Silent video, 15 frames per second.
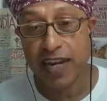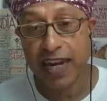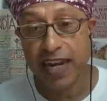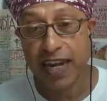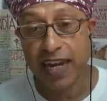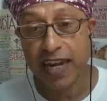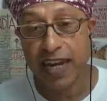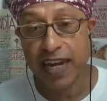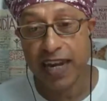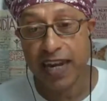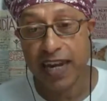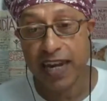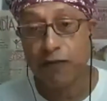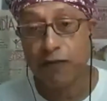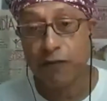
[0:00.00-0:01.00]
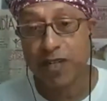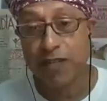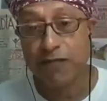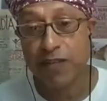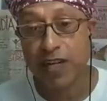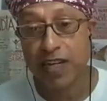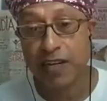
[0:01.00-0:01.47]
and then the
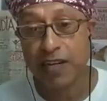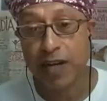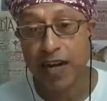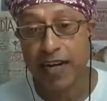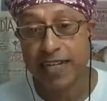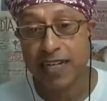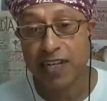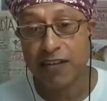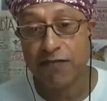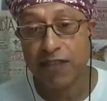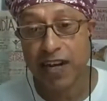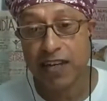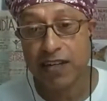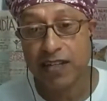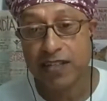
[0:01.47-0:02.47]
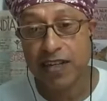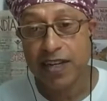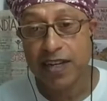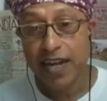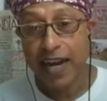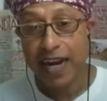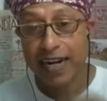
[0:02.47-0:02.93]
government will identify us
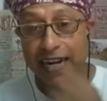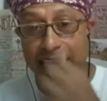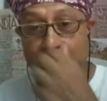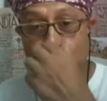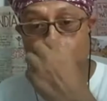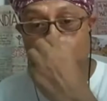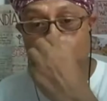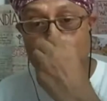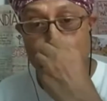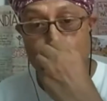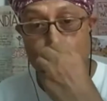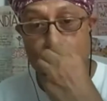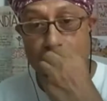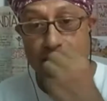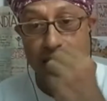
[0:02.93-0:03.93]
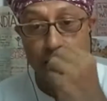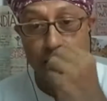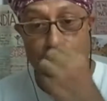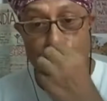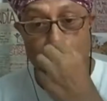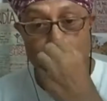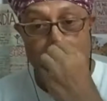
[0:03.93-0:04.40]
and actually put us out
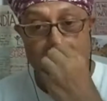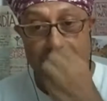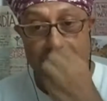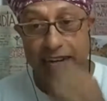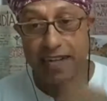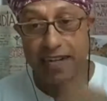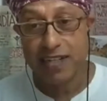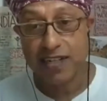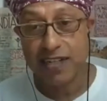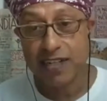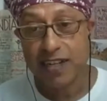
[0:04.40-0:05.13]
of our state.